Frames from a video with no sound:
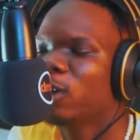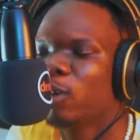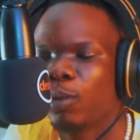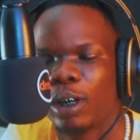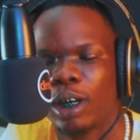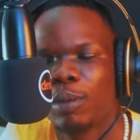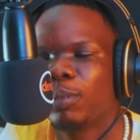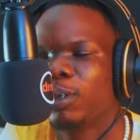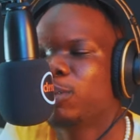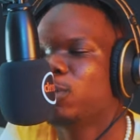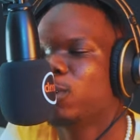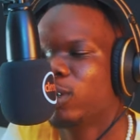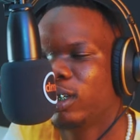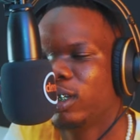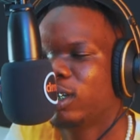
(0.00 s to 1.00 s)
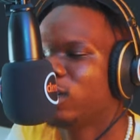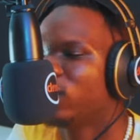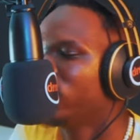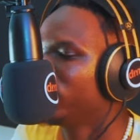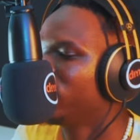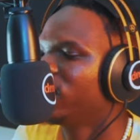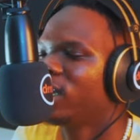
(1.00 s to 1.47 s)
Wake up in the morning,
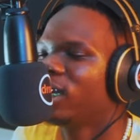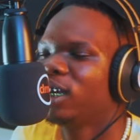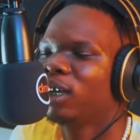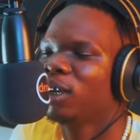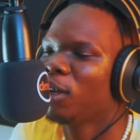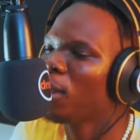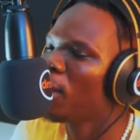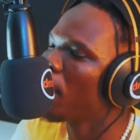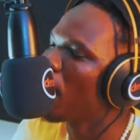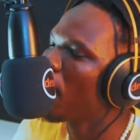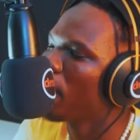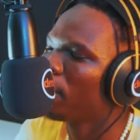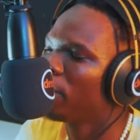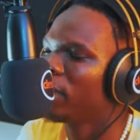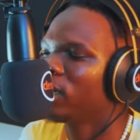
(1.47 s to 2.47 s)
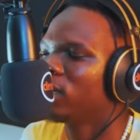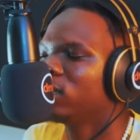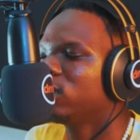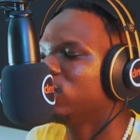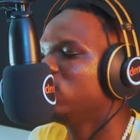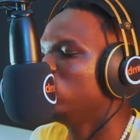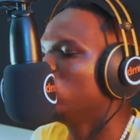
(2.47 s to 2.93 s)
great day, make
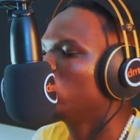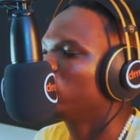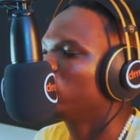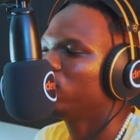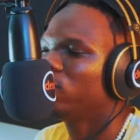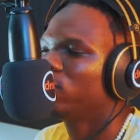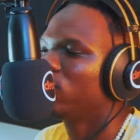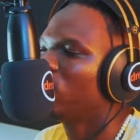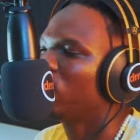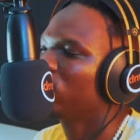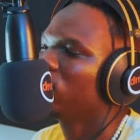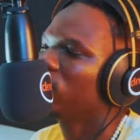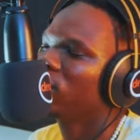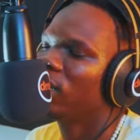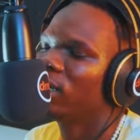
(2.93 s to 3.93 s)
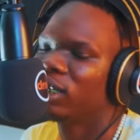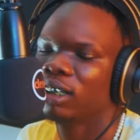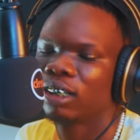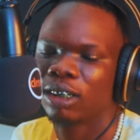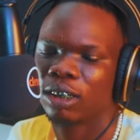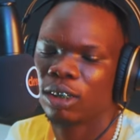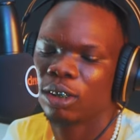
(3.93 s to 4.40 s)
you know a songs, and
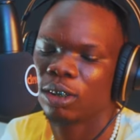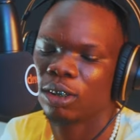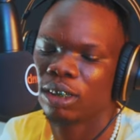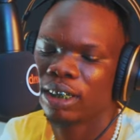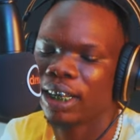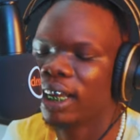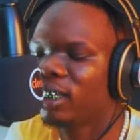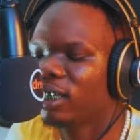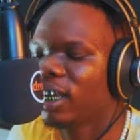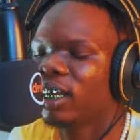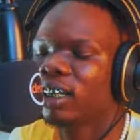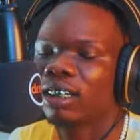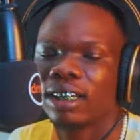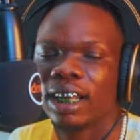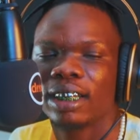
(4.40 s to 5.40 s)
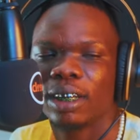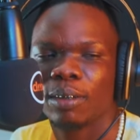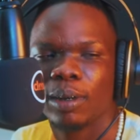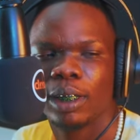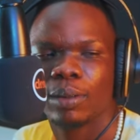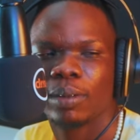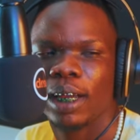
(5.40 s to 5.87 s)
just you know that that that thing
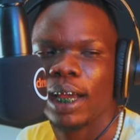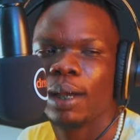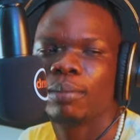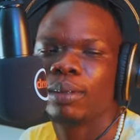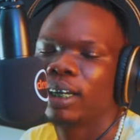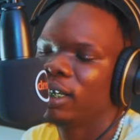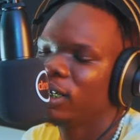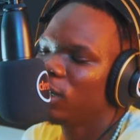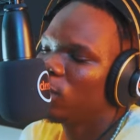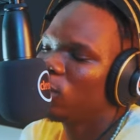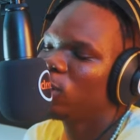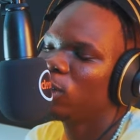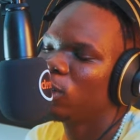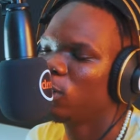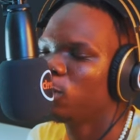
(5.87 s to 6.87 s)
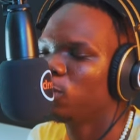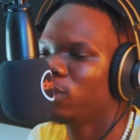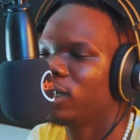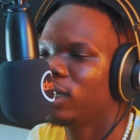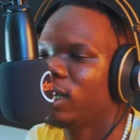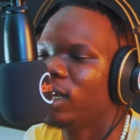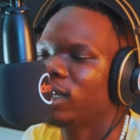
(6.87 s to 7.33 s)
makes me happy. Like just to, just to be
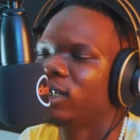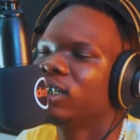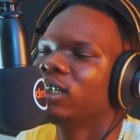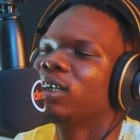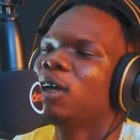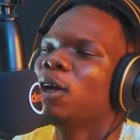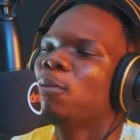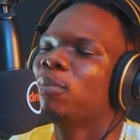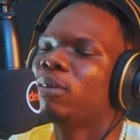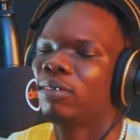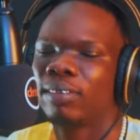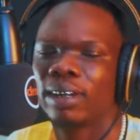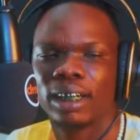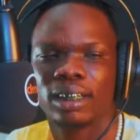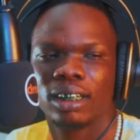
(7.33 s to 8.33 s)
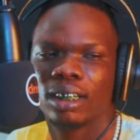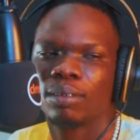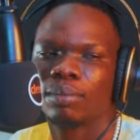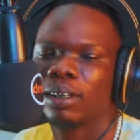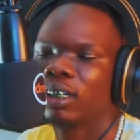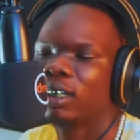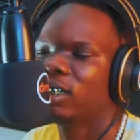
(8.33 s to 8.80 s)
there and just perfect it
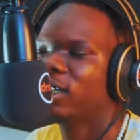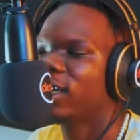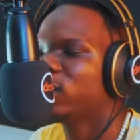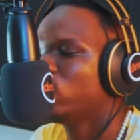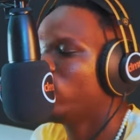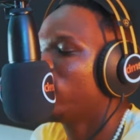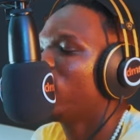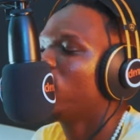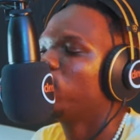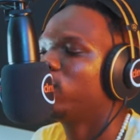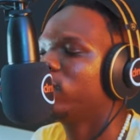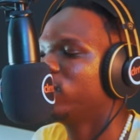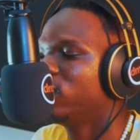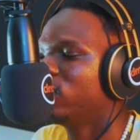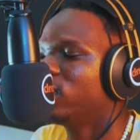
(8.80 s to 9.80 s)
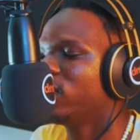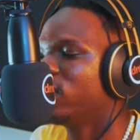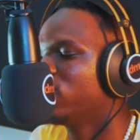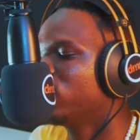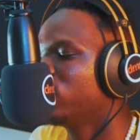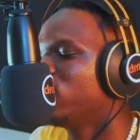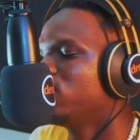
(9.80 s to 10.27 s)
because that's what I'm working on. Like
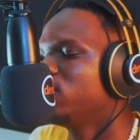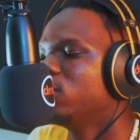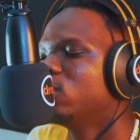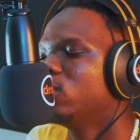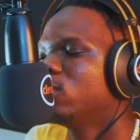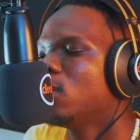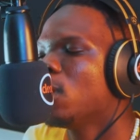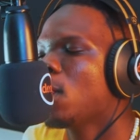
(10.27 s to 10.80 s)
if you